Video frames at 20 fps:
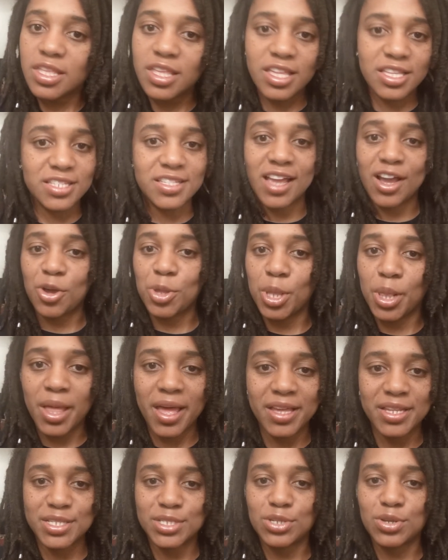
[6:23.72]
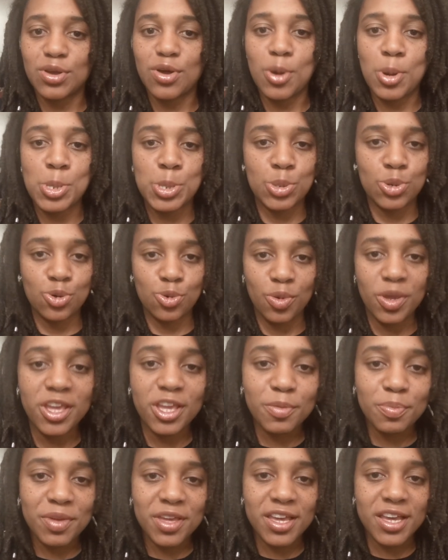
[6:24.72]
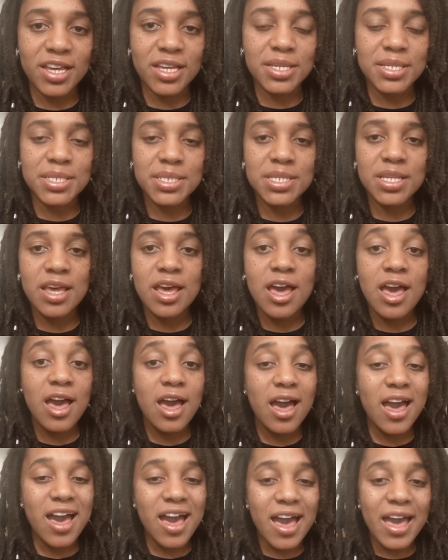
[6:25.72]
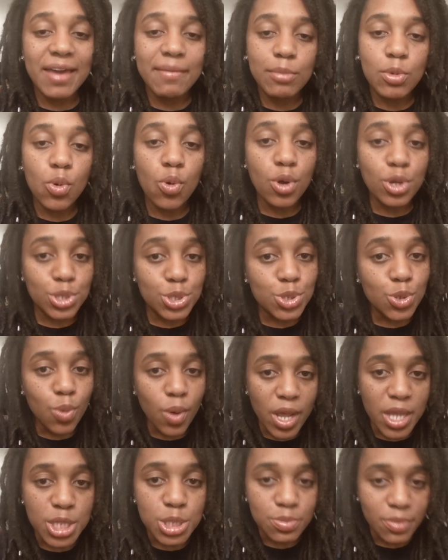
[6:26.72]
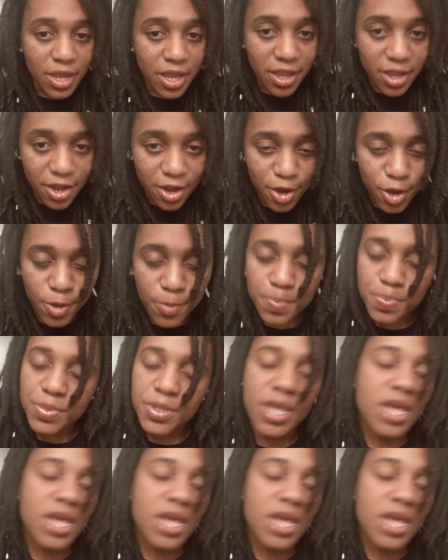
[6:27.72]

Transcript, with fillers: is not going to last over a week because I'm going to wash my hair.